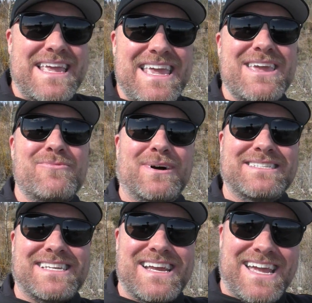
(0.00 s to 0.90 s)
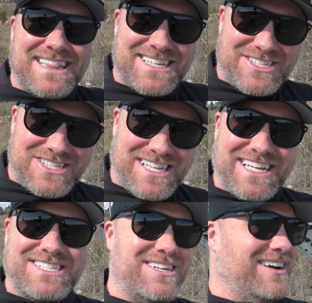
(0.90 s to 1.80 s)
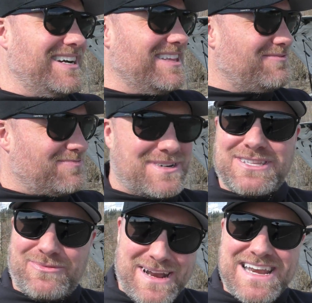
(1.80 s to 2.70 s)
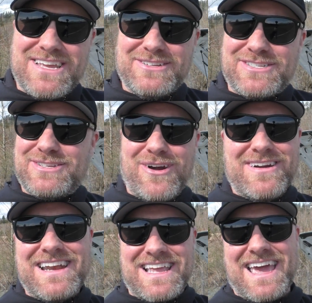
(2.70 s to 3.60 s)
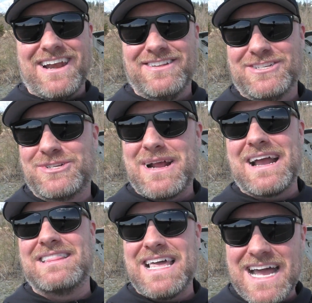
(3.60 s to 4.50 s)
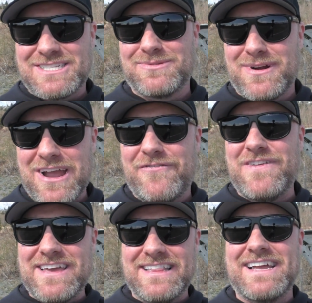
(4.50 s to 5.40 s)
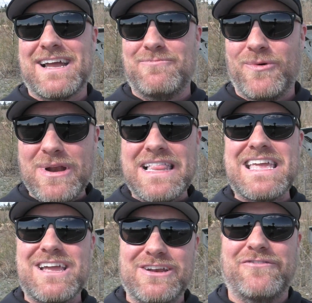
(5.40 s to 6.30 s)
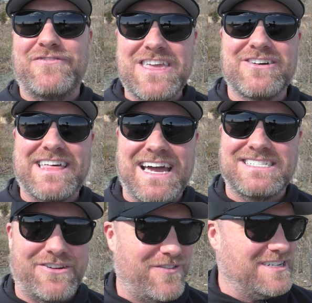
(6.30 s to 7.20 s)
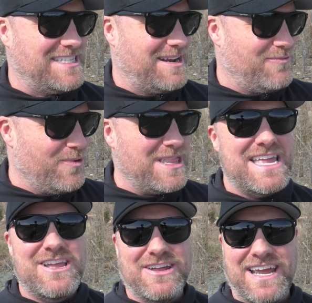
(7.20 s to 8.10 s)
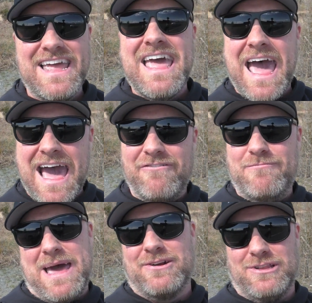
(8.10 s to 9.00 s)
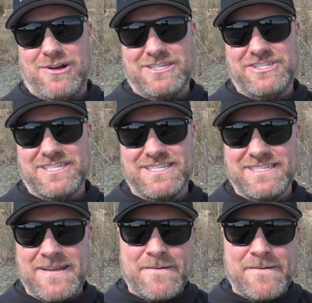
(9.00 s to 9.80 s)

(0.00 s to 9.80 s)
E, once I get the slicks on, the radials, sorry, and I get it on the track, that's where I feel like I'm really gonna feel that difference and I'm really gonna have better launches.